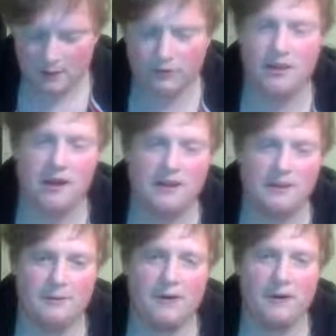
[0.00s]

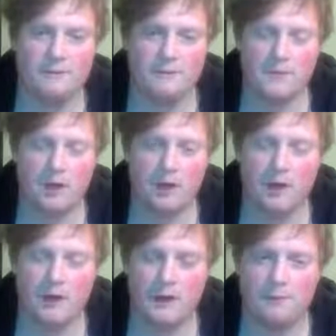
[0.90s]
kindly, but
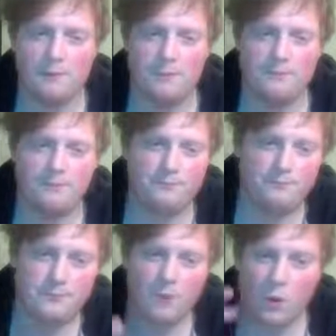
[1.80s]
I
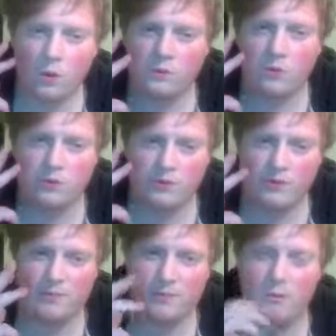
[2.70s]
almost
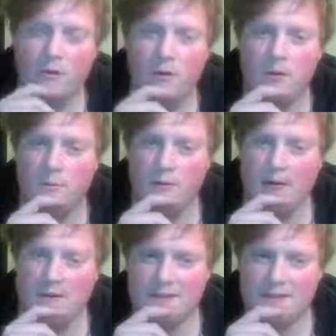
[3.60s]
remember
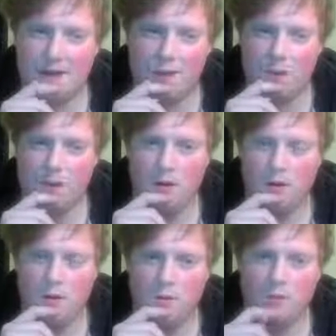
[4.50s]
playing this now
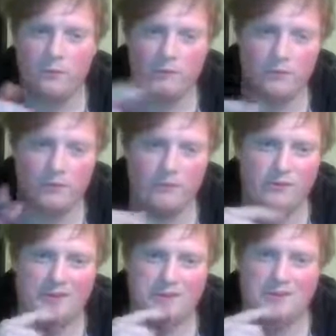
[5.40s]
when we
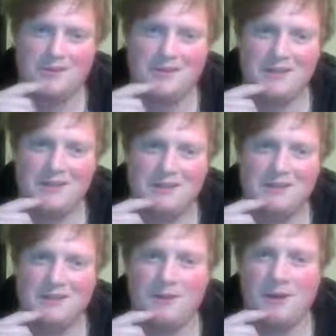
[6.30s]
reach
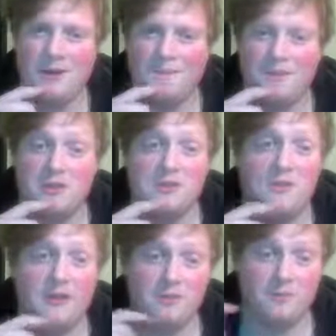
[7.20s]
this this
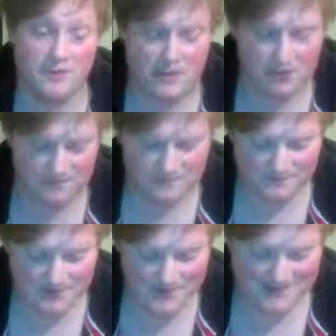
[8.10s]
critical position.
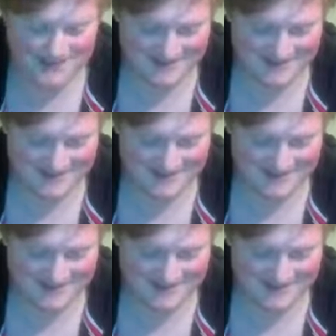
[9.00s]
D